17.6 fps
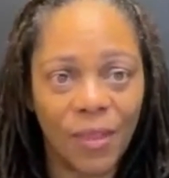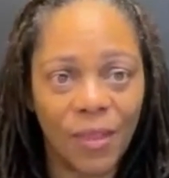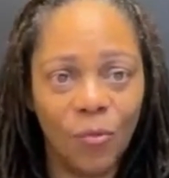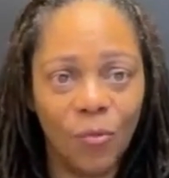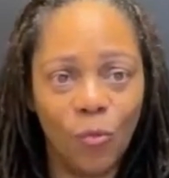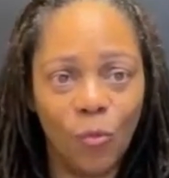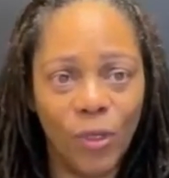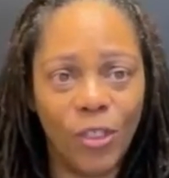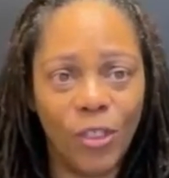
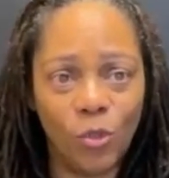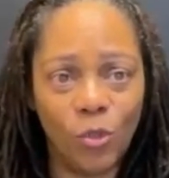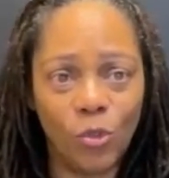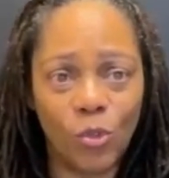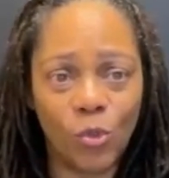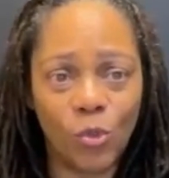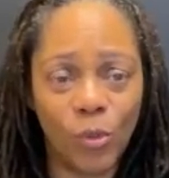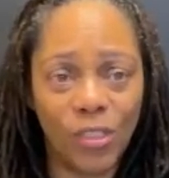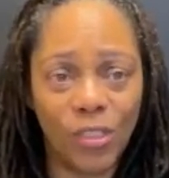When you
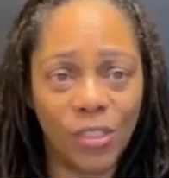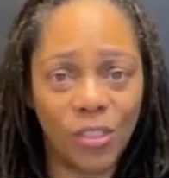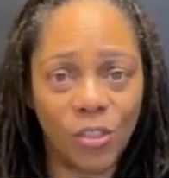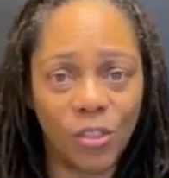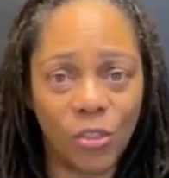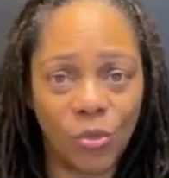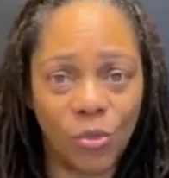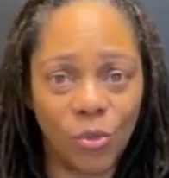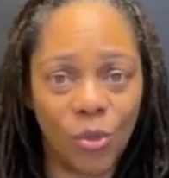switch
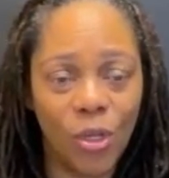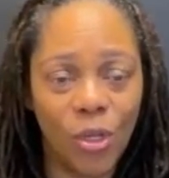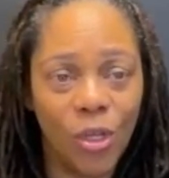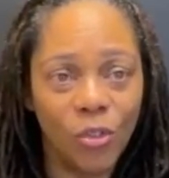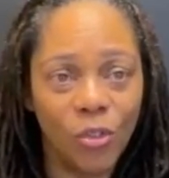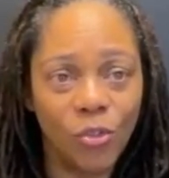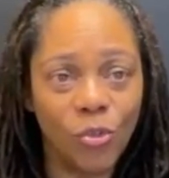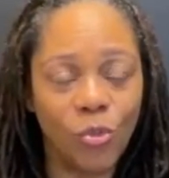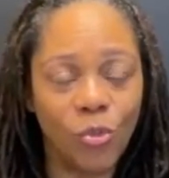it to,
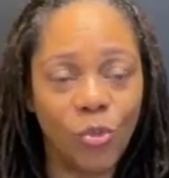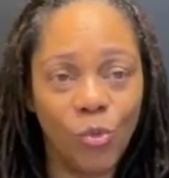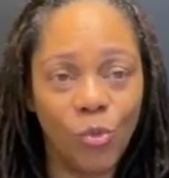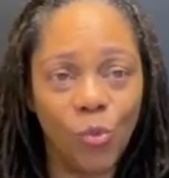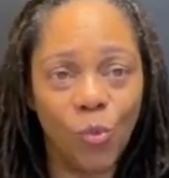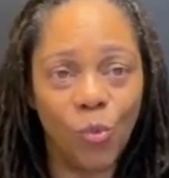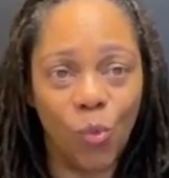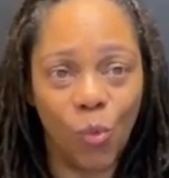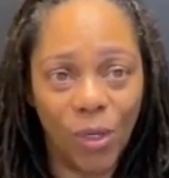do you
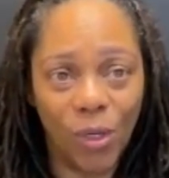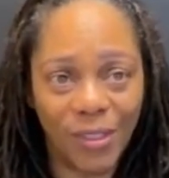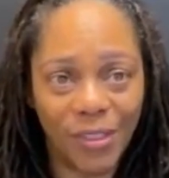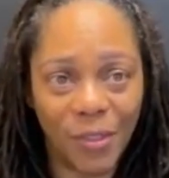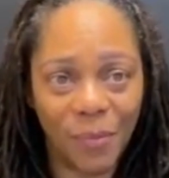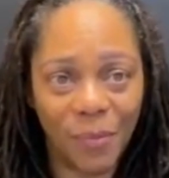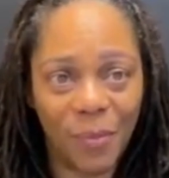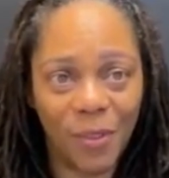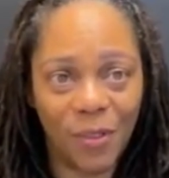want
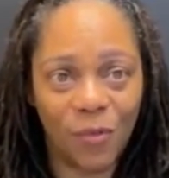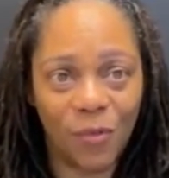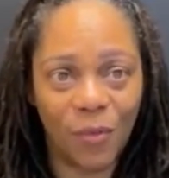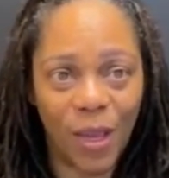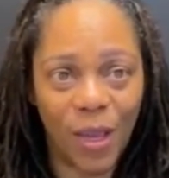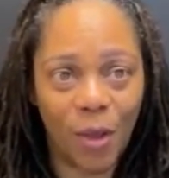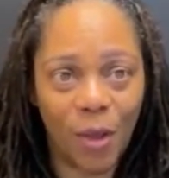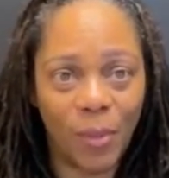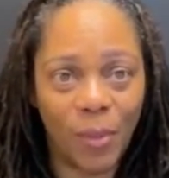to be
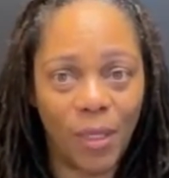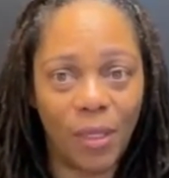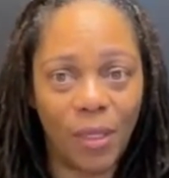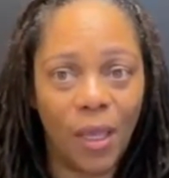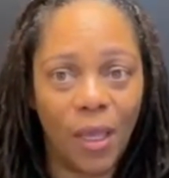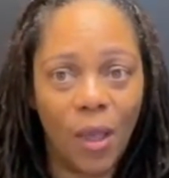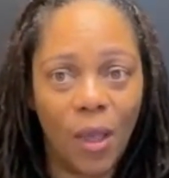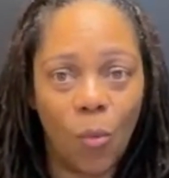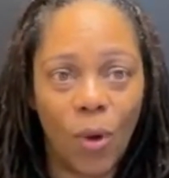around me?
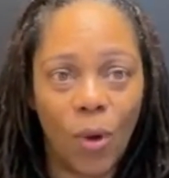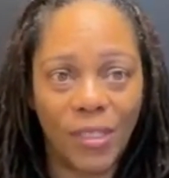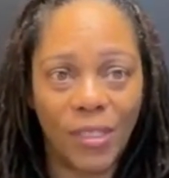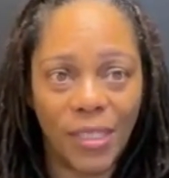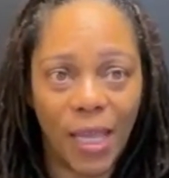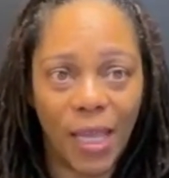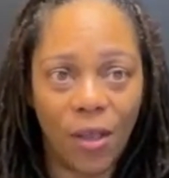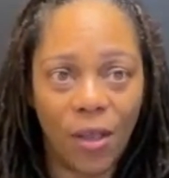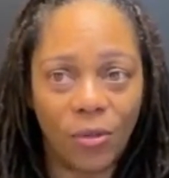Watch
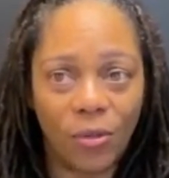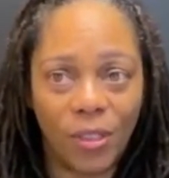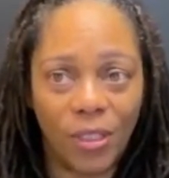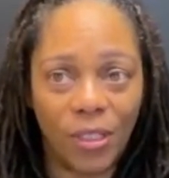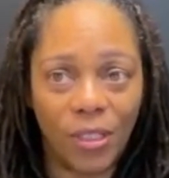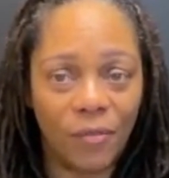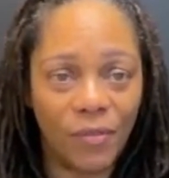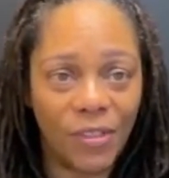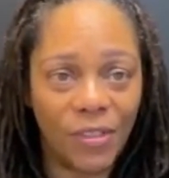how the
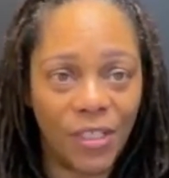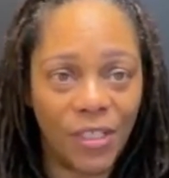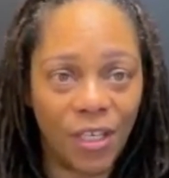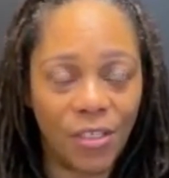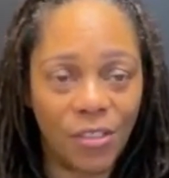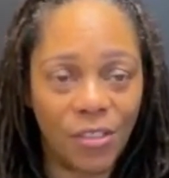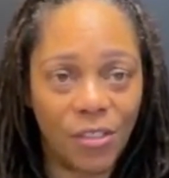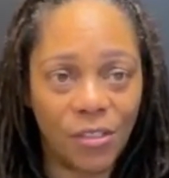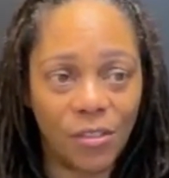
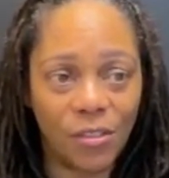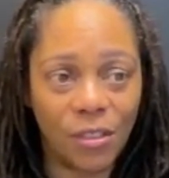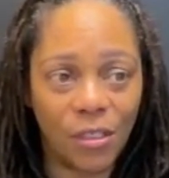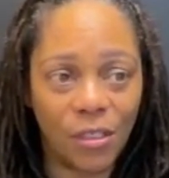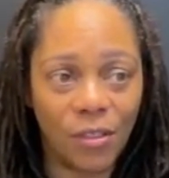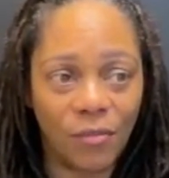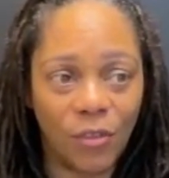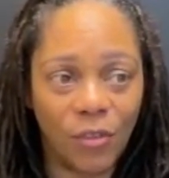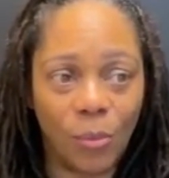invitations
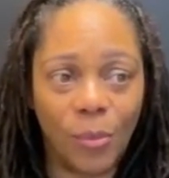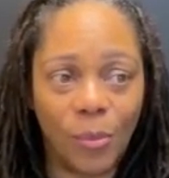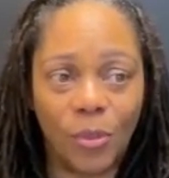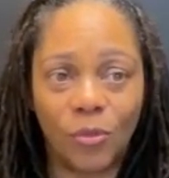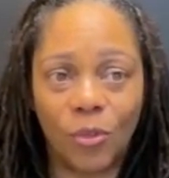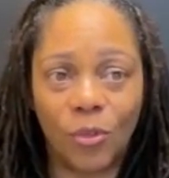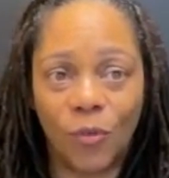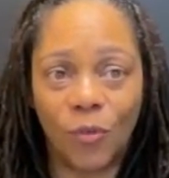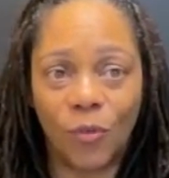of come
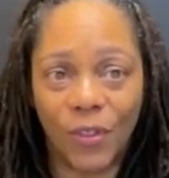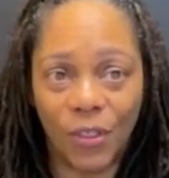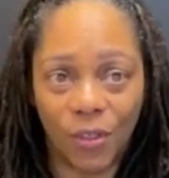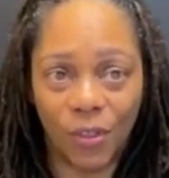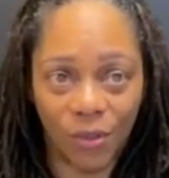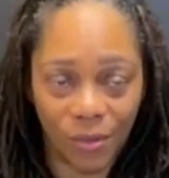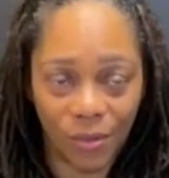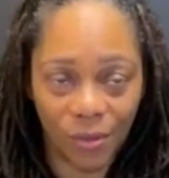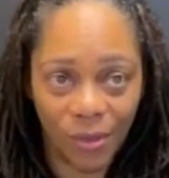on over
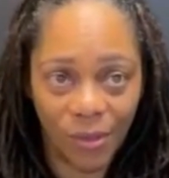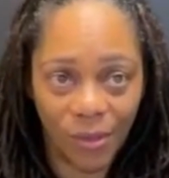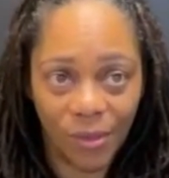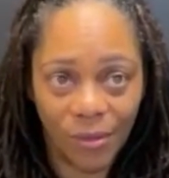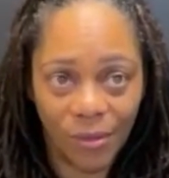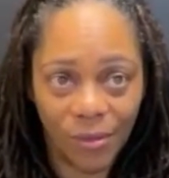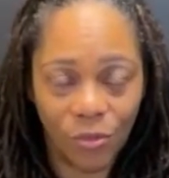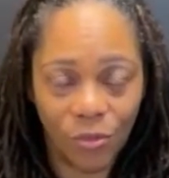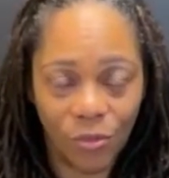here
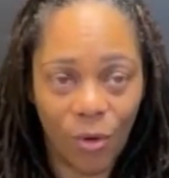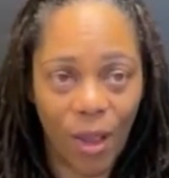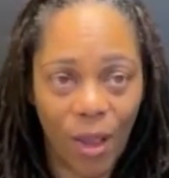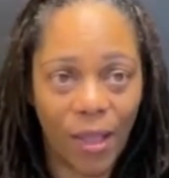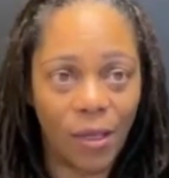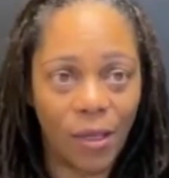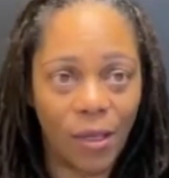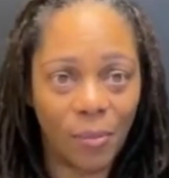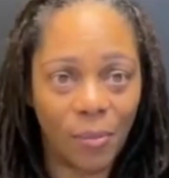dry
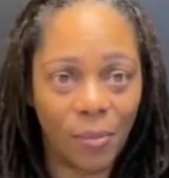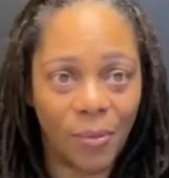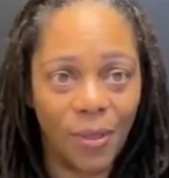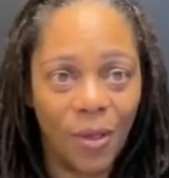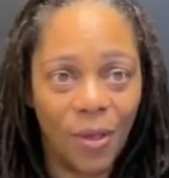up.